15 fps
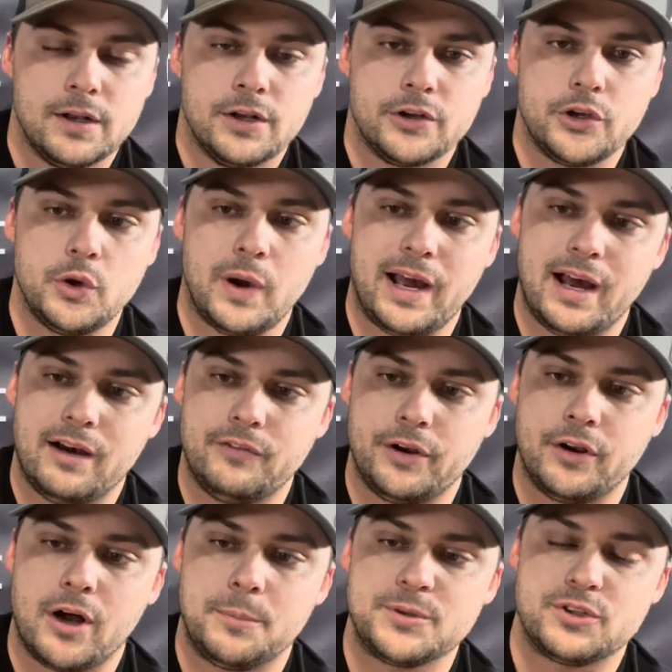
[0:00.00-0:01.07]
you have an
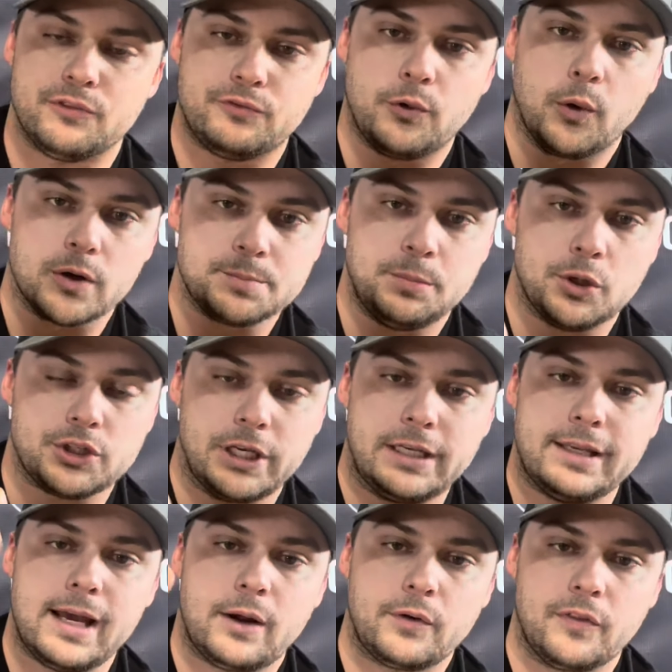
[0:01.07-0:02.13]
opposite force pushing
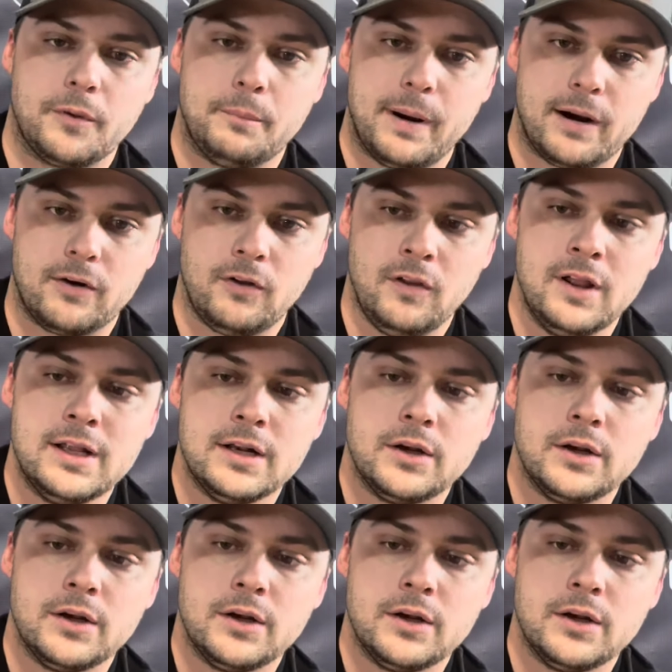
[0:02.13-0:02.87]
down on the barrel,